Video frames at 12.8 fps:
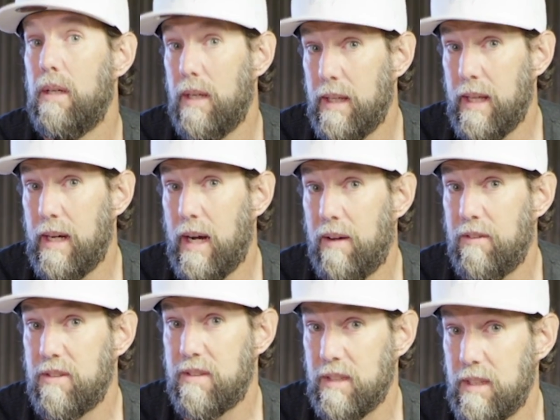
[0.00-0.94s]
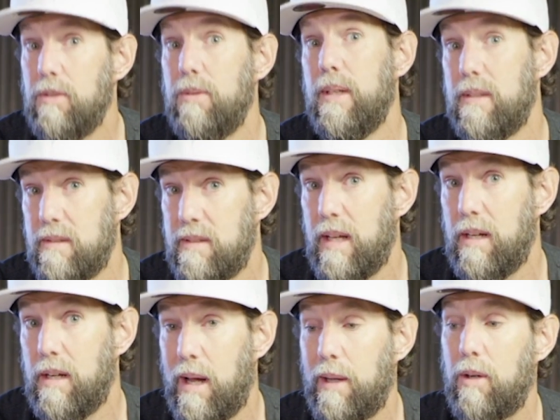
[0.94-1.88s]
and then obviously you need to set
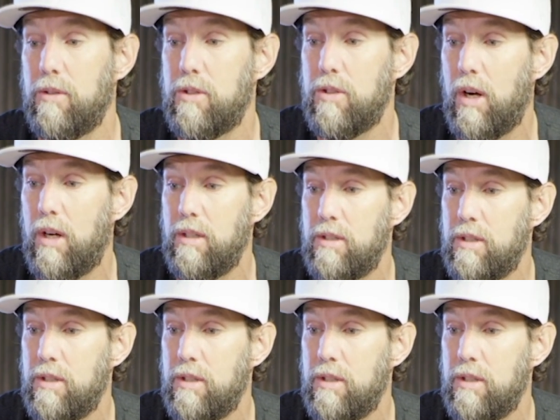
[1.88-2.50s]
it back on charge.